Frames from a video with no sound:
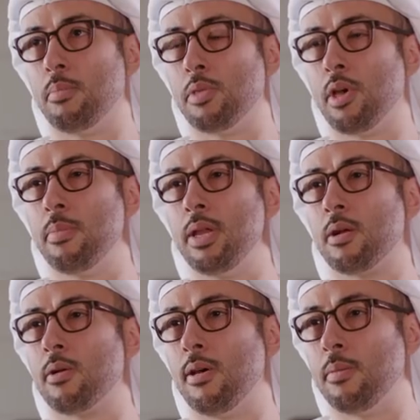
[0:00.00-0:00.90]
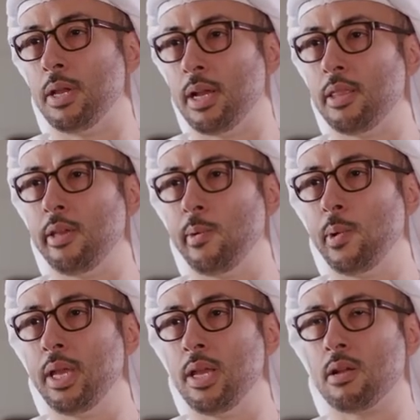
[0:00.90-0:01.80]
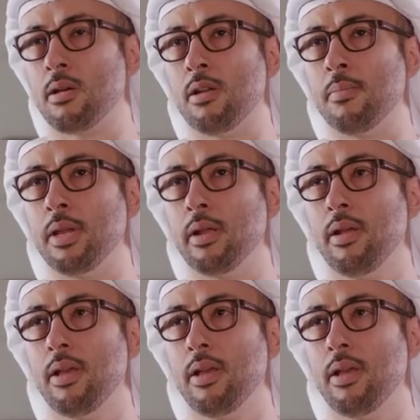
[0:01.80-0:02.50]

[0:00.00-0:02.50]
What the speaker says: Abu Dhabi economy and the UAE economy